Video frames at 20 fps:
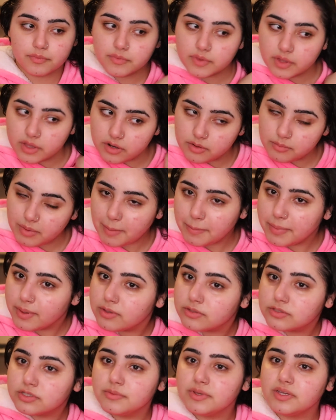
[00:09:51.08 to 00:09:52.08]
And it might
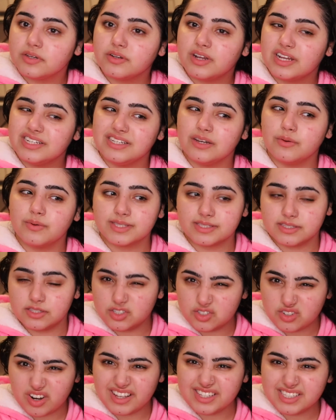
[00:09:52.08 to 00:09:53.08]
also be a good idea once it
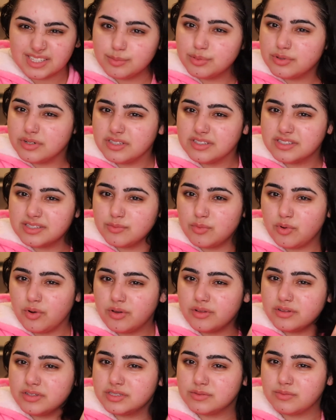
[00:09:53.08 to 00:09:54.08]
dries to put in some
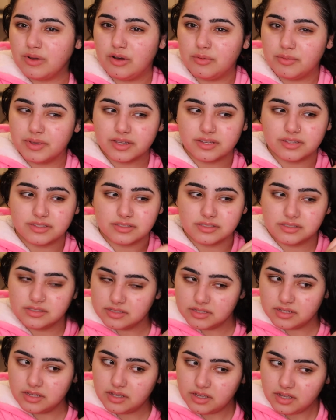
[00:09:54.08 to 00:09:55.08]
oil as well, because
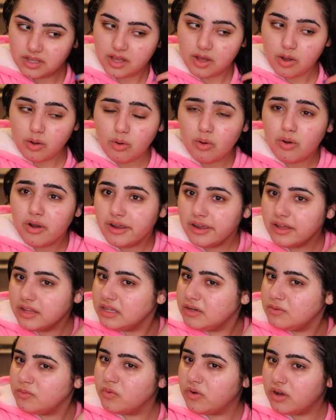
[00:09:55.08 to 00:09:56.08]
oil
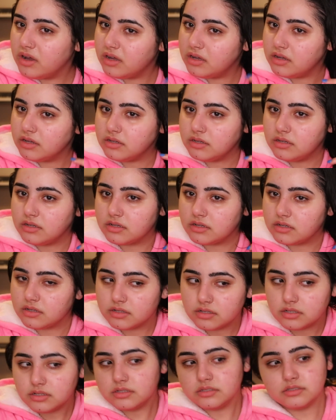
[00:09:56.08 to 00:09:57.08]
and water
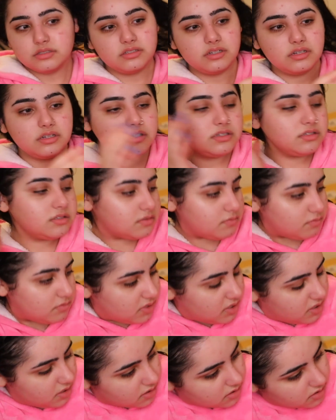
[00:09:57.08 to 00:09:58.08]
just
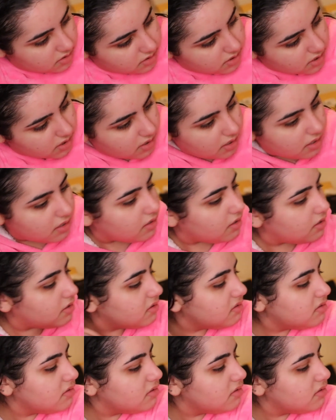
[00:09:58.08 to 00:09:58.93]
mix together.